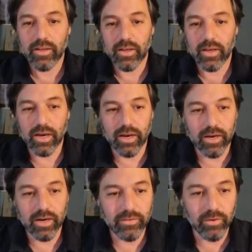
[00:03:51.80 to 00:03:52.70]

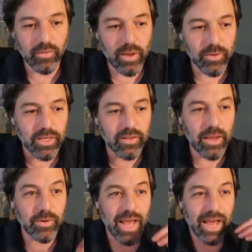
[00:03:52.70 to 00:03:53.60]
And so they
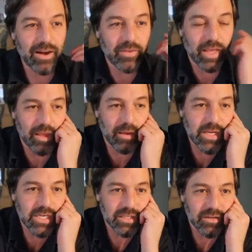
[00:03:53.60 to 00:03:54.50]
would have like
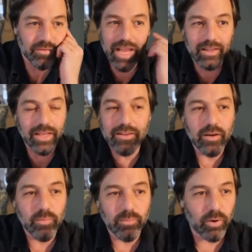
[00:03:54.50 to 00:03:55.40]
images of, yeah, like
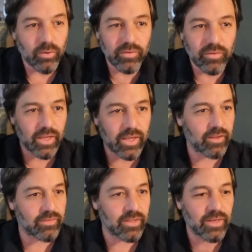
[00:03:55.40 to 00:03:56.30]
decomposed
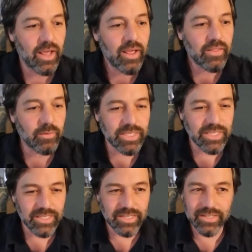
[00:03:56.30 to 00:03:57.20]
things. And there was
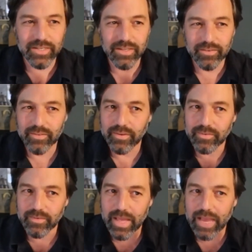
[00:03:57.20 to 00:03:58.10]
this
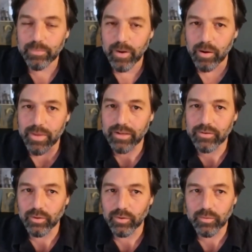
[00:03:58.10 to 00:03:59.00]

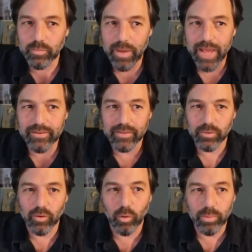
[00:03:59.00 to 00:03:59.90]
experimental space that
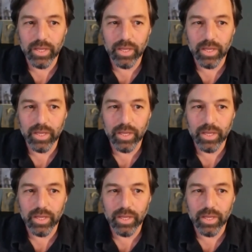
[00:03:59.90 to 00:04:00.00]
was opening